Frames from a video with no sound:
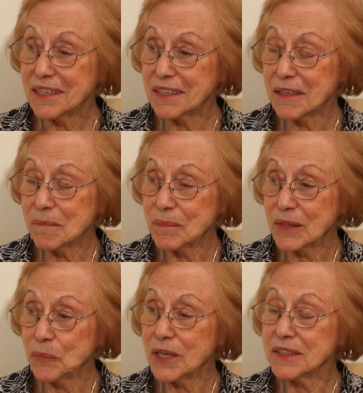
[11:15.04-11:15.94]

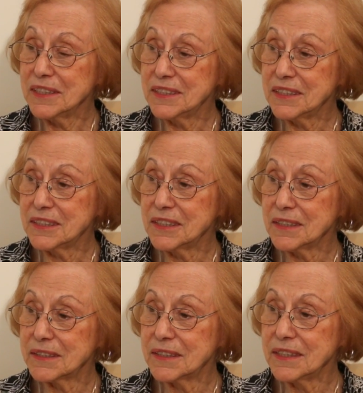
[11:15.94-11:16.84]
he did
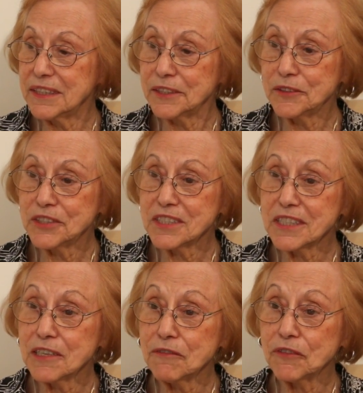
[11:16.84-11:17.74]
the liturgies
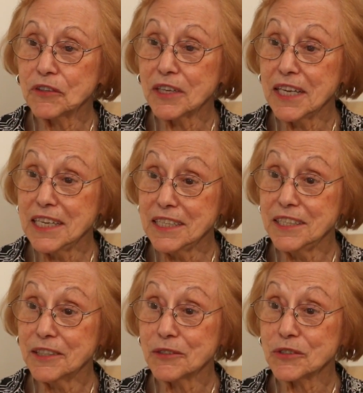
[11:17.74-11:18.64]
there for 8
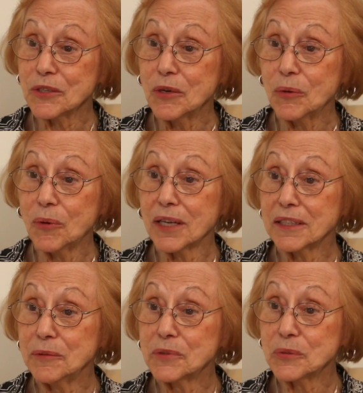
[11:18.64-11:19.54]
years while
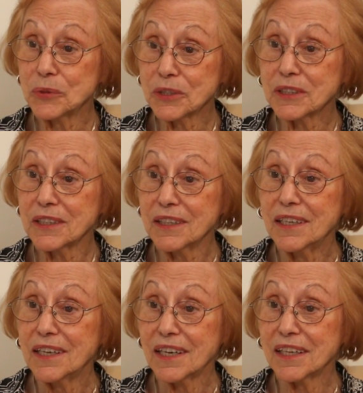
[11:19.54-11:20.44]
he was working
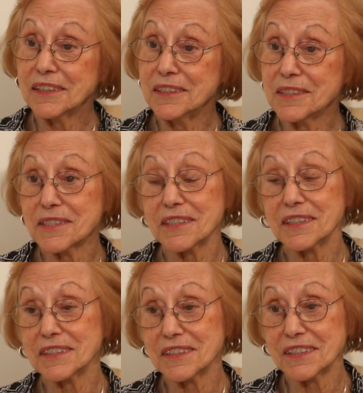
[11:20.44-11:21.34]
on his
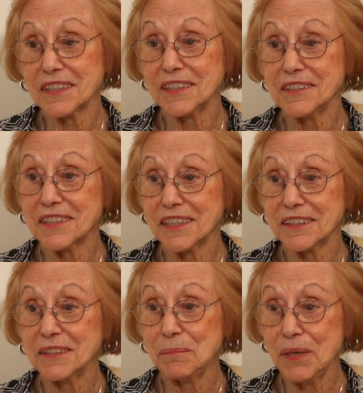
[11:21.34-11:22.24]
studies
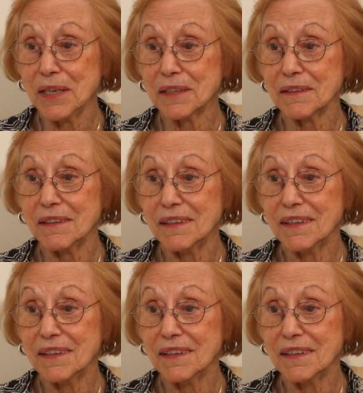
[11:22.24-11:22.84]
at Penn.